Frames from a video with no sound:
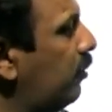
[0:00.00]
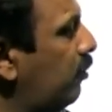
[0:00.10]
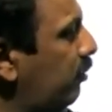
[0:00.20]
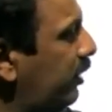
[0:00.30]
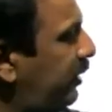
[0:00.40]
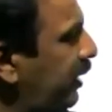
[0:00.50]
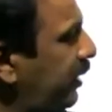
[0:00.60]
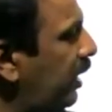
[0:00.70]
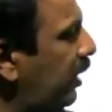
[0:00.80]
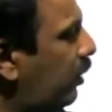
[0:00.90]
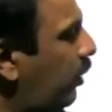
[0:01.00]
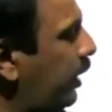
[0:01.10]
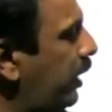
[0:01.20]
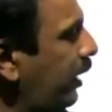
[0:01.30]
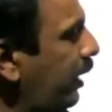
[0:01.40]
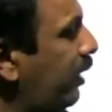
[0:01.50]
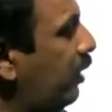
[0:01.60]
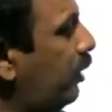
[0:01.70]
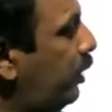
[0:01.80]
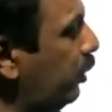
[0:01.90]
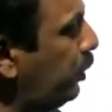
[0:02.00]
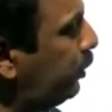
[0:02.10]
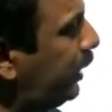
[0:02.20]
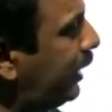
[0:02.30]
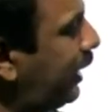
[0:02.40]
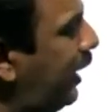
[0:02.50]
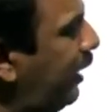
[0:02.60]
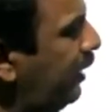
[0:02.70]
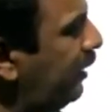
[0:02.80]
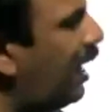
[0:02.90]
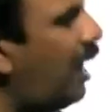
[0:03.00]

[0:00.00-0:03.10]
with the inner coil due to the current in the